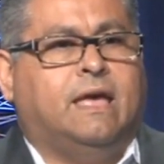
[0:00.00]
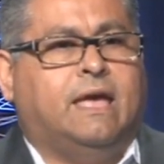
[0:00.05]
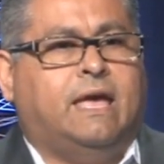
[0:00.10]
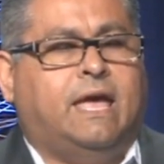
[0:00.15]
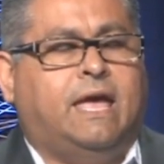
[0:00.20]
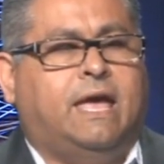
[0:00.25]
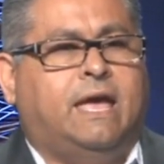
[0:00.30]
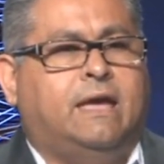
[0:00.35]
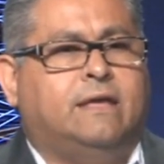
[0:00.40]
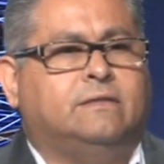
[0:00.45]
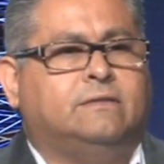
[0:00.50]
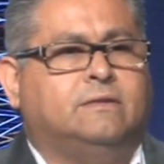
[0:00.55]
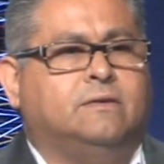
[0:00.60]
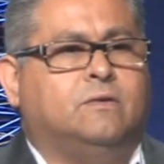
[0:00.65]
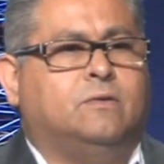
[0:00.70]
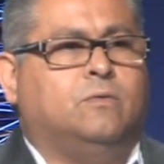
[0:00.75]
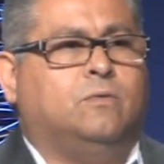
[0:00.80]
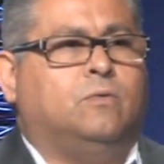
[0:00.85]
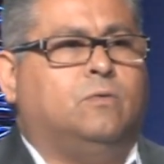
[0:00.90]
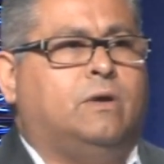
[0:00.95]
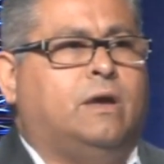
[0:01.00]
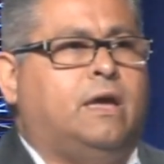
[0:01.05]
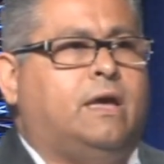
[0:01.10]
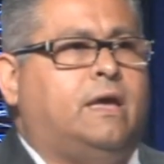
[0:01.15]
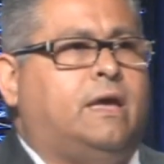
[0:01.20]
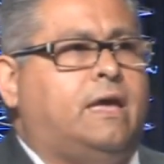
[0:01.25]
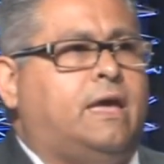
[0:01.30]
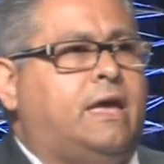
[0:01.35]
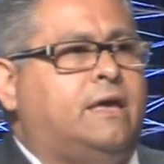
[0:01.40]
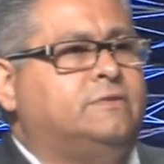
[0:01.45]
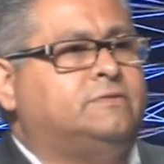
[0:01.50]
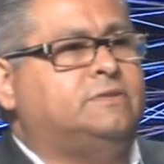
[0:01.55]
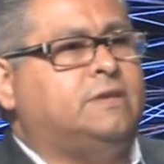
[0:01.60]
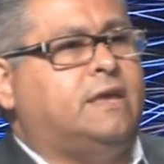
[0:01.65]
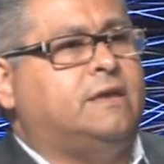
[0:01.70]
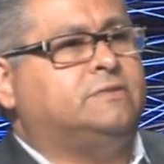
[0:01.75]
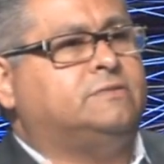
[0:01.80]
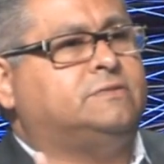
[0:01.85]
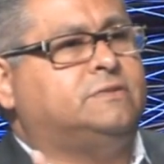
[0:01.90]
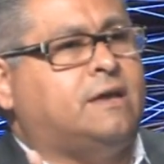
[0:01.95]
And
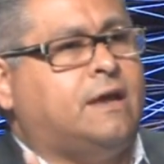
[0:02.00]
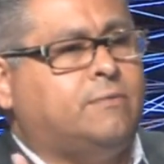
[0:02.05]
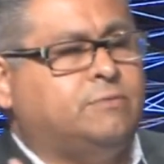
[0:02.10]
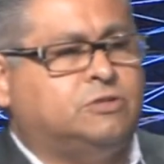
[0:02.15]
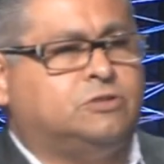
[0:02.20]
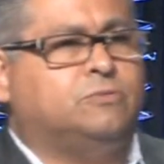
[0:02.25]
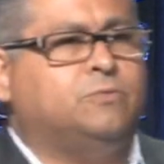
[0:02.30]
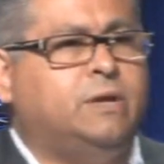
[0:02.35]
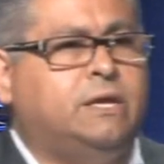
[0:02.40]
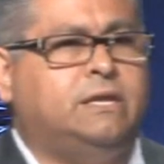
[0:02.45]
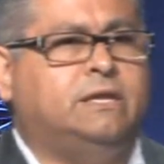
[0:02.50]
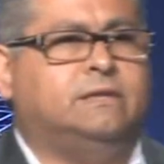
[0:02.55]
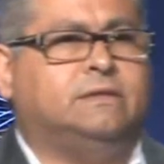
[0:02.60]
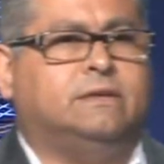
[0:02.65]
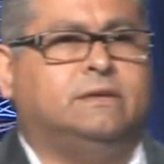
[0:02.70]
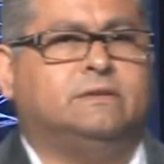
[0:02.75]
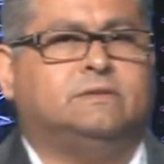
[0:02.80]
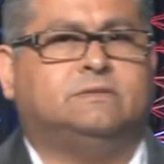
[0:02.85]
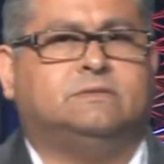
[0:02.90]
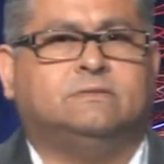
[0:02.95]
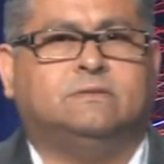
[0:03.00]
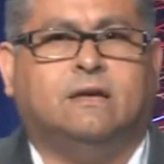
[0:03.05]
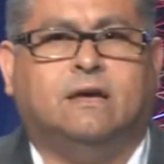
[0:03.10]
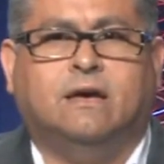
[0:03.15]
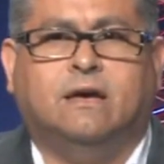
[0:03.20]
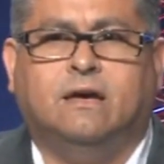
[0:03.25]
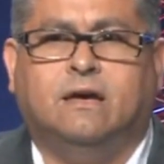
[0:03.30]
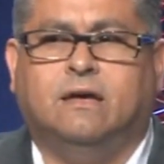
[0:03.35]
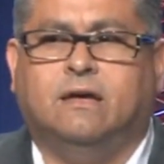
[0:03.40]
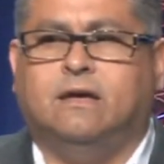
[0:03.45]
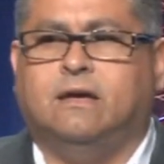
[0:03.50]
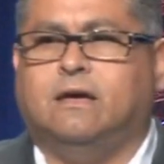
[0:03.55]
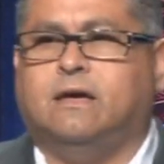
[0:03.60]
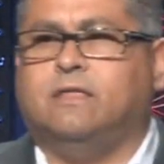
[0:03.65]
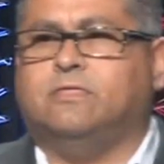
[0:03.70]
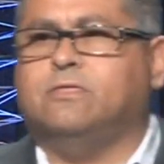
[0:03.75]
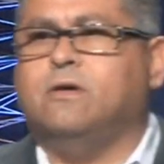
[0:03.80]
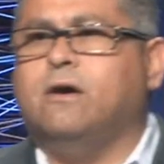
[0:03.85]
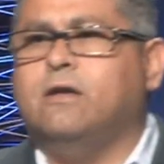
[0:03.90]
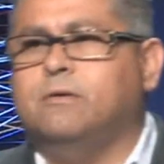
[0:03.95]
as I was reading this, I
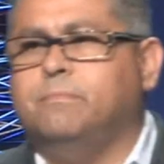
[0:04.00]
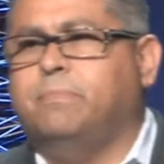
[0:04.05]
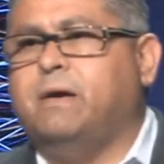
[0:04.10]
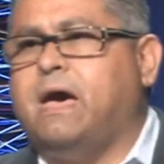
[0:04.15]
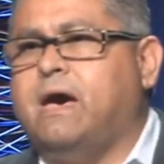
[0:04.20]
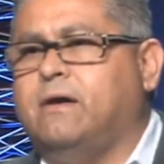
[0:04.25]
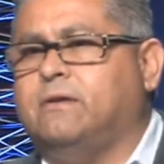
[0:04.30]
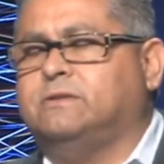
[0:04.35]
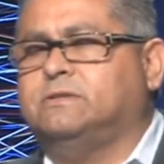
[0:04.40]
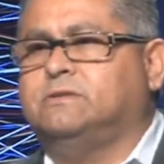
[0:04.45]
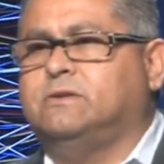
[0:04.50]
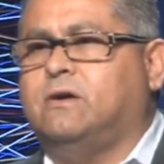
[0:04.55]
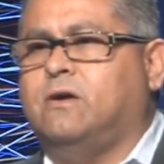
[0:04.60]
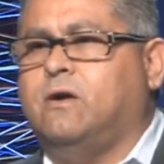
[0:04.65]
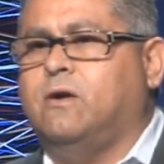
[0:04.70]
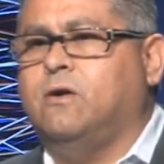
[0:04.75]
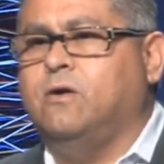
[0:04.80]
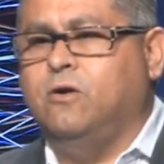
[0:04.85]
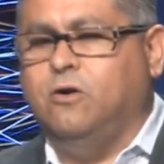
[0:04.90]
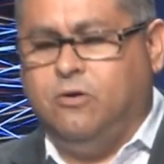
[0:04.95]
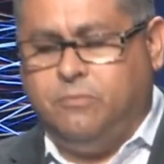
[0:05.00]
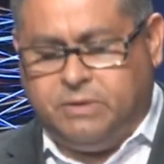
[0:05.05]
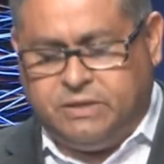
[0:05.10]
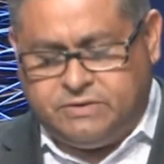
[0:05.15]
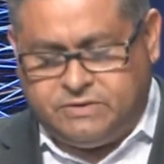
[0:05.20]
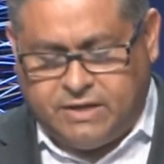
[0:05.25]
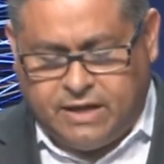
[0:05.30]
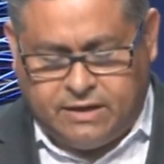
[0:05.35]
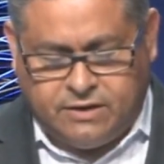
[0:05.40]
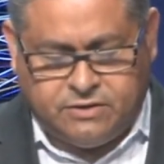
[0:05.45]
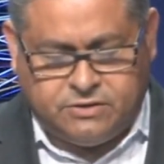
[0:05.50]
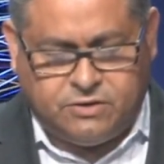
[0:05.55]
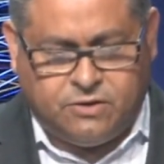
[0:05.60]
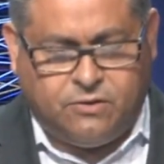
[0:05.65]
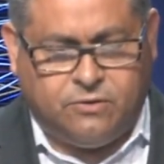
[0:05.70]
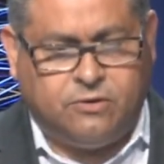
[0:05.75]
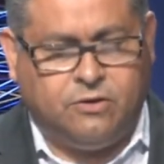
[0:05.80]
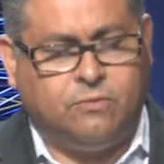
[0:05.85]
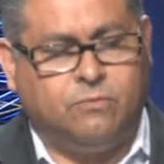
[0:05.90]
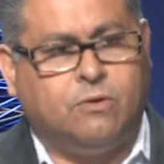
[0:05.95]
thought about our home in San
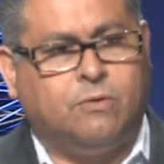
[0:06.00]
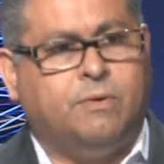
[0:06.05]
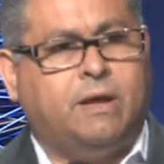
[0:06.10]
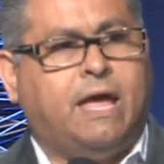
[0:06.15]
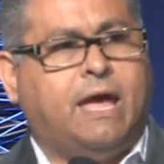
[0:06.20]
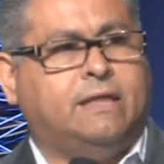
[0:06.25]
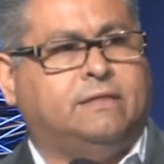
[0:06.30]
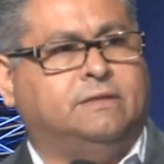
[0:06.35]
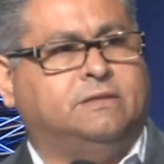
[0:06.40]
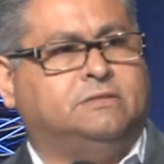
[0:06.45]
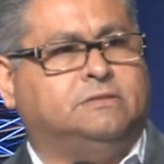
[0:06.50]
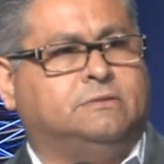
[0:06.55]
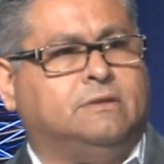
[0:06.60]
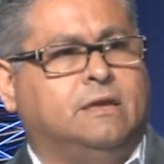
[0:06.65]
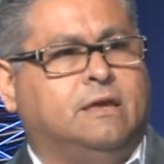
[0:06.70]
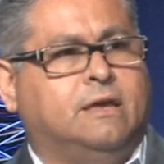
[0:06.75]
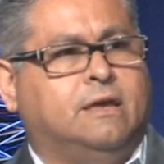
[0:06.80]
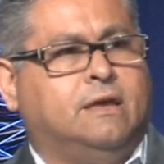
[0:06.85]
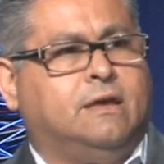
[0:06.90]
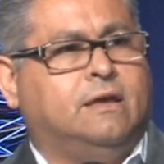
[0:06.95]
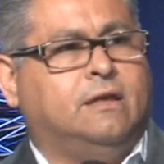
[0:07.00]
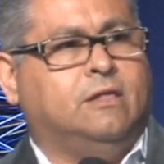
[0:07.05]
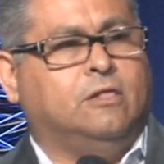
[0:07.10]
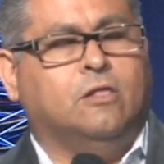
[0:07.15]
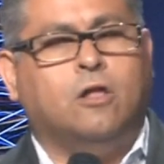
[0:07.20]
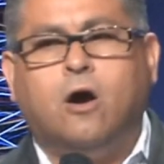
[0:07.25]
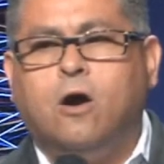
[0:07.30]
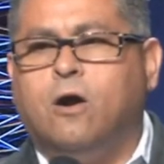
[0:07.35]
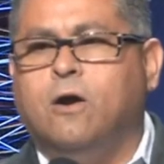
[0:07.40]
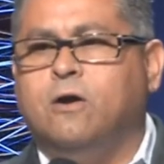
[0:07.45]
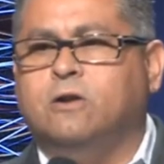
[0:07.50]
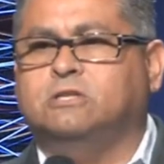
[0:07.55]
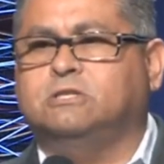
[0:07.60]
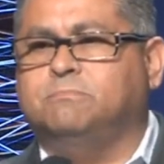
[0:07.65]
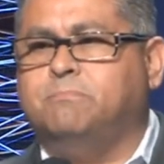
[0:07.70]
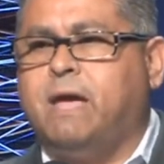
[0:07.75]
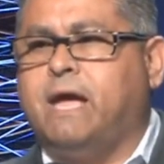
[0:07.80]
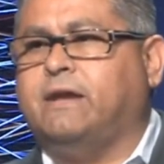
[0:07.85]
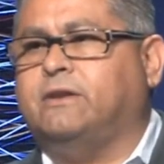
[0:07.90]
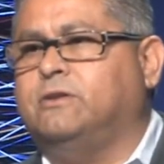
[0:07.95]
Antonio where we had this large
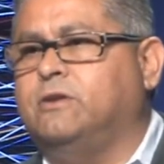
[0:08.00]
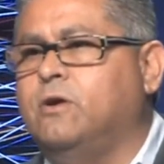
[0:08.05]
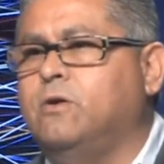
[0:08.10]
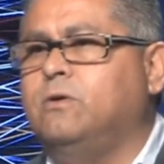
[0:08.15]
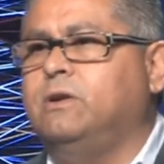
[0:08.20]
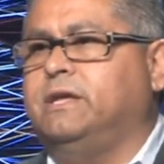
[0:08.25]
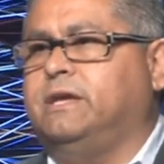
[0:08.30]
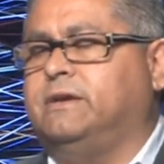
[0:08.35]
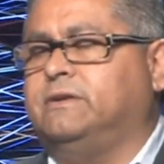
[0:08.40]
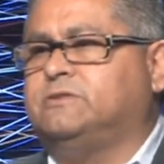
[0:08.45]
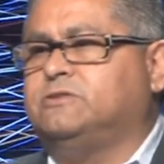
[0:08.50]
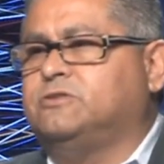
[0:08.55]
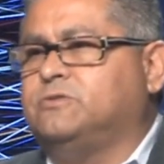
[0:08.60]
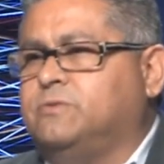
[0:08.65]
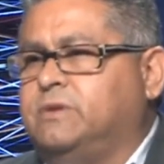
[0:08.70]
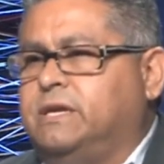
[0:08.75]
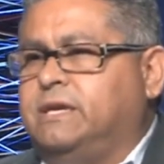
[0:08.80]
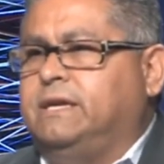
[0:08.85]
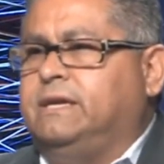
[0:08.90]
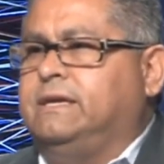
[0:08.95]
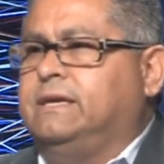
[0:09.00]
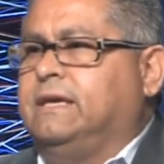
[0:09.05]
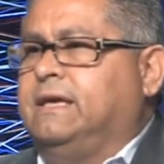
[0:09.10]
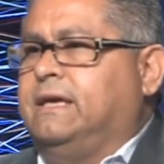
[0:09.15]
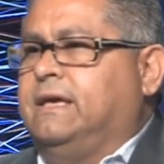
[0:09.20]
magnolia tree